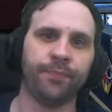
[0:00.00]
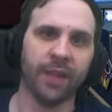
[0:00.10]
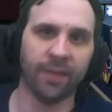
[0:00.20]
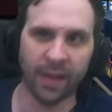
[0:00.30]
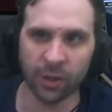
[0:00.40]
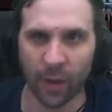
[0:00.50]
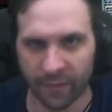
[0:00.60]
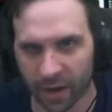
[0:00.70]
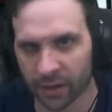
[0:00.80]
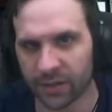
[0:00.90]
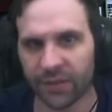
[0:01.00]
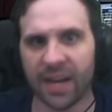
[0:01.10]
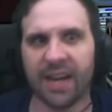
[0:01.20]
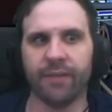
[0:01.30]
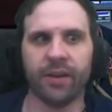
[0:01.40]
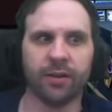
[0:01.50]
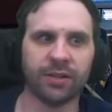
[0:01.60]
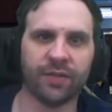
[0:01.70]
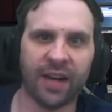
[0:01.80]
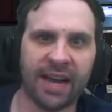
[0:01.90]
And then you have Ares 5.
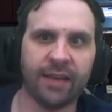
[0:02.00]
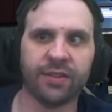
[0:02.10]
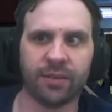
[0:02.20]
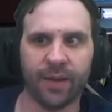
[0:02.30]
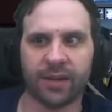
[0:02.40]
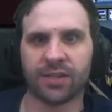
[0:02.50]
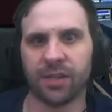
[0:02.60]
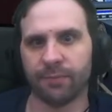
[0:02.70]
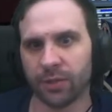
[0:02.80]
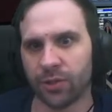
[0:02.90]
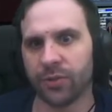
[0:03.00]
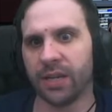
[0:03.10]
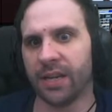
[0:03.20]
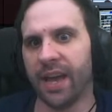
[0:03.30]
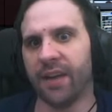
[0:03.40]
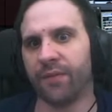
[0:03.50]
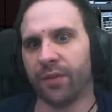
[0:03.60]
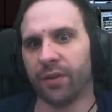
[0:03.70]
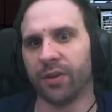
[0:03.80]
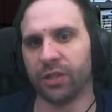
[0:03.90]
Ares 5 is about as simple as you can get
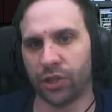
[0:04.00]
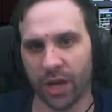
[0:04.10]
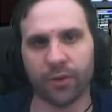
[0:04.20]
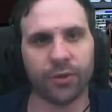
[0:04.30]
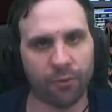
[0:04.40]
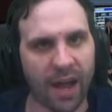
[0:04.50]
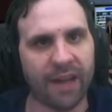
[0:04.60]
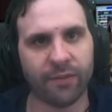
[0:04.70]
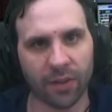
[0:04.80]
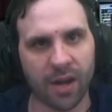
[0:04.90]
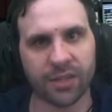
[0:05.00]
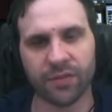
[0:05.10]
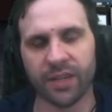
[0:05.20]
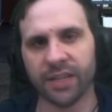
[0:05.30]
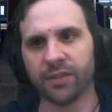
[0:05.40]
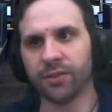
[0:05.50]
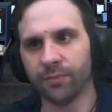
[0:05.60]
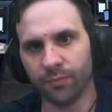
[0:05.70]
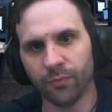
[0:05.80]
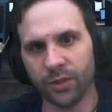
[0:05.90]
for a shuttle-derived launch vehicle,
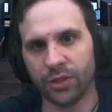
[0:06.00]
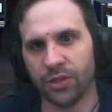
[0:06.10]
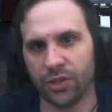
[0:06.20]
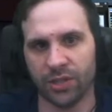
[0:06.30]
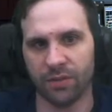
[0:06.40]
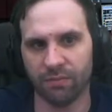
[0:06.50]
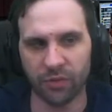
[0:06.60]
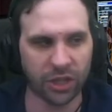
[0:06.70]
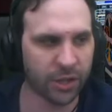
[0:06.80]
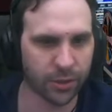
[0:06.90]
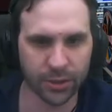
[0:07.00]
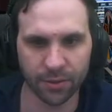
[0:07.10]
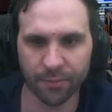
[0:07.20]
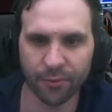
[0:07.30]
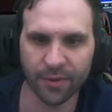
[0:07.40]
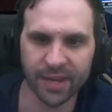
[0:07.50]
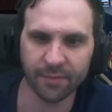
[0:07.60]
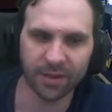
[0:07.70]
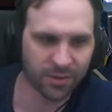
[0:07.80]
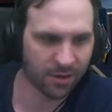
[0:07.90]
which is just Yeeter Supreme
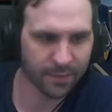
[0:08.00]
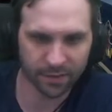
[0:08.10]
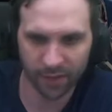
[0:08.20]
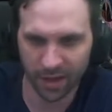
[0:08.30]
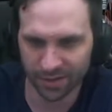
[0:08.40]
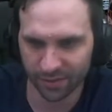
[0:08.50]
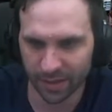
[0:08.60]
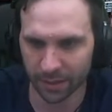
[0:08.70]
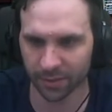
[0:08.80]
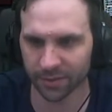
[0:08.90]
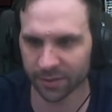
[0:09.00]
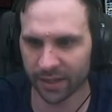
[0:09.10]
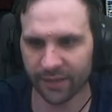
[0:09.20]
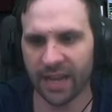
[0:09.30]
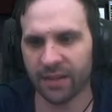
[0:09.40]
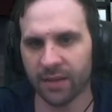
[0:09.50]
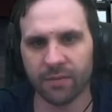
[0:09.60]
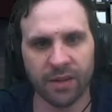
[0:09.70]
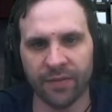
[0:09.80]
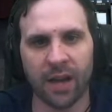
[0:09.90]
in terms of launch vehicles. If that
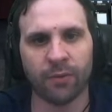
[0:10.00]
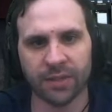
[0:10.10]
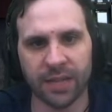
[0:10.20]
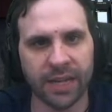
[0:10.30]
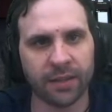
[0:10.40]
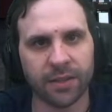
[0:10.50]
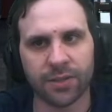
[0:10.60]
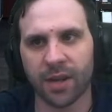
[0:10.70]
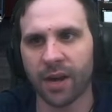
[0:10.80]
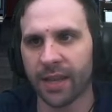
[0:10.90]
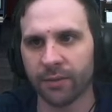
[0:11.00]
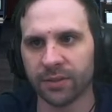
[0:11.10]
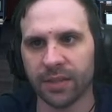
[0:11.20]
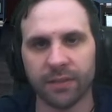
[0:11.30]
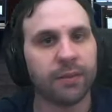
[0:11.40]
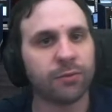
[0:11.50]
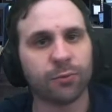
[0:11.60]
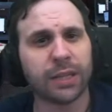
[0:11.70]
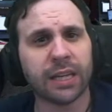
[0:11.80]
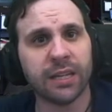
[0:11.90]
didn't, if that wasn't English, sorry, that was that was
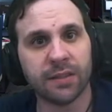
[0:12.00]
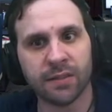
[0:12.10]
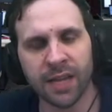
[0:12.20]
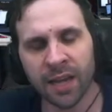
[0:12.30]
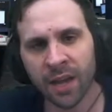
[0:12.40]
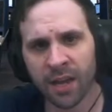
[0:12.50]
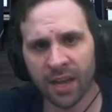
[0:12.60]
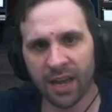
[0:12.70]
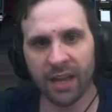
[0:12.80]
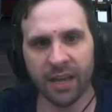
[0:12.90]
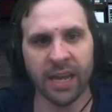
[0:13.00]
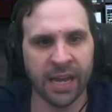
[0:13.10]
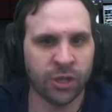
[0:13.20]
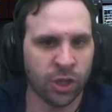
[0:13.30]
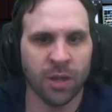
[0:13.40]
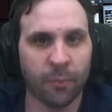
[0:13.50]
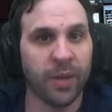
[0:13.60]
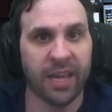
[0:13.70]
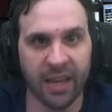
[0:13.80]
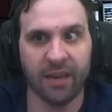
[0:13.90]
what the kids say. Uh, it, it's just a
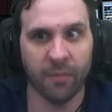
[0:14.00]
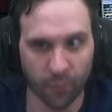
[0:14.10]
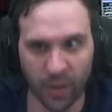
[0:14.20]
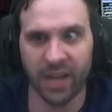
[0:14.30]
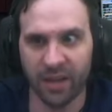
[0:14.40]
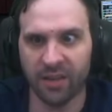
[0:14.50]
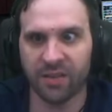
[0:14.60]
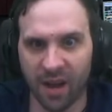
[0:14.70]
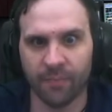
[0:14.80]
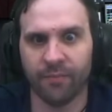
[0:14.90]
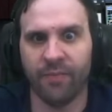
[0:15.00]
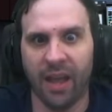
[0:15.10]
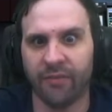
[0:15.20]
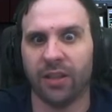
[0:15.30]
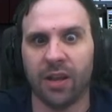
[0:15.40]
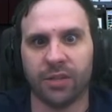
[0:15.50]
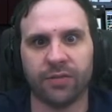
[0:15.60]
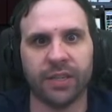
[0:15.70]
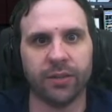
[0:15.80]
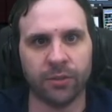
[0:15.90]
big, big, dumb, heavy launch
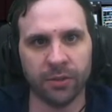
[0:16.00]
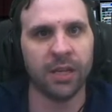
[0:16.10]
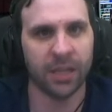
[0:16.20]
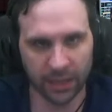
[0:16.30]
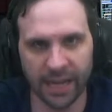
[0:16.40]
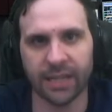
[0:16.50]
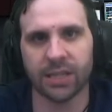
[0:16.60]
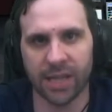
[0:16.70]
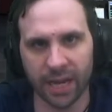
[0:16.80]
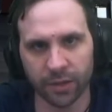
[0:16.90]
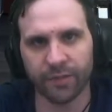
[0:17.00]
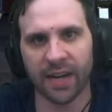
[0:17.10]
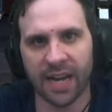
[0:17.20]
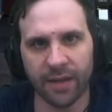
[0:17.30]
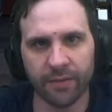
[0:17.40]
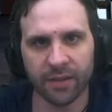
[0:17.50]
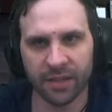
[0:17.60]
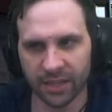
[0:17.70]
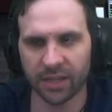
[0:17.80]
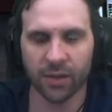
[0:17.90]
vehicle like the Saturn V.
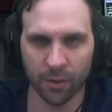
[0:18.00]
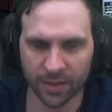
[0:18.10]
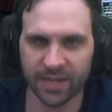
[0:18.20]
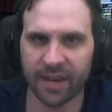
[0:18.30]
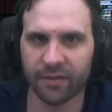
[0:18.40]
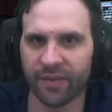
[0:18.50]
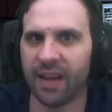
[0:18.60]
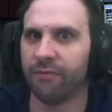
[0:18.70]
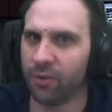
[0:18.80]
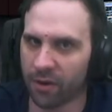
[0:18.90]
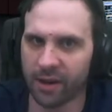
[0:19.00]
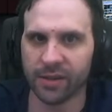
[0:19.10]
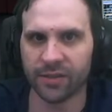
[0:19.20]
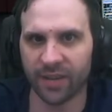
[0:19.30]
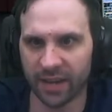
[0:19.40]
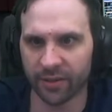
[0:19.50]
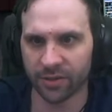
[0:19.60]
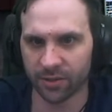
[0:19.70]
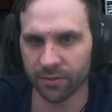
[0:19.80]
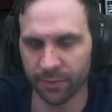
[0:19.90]
No, no the Saturn V nor Ares 5 are
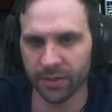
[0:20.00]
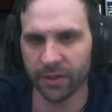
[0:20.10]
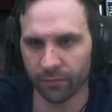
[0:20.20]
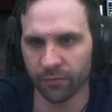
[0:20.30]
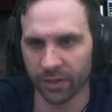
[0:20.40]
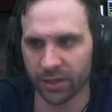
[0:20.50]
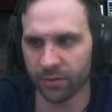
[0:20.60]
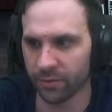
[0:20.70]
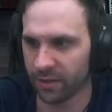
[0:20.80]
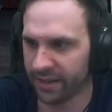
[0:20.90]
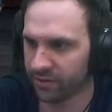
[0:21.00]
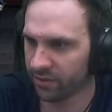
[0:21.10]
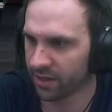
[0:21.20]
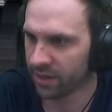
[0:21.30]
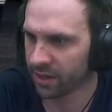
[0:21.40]
stupid. They're really cool, actually.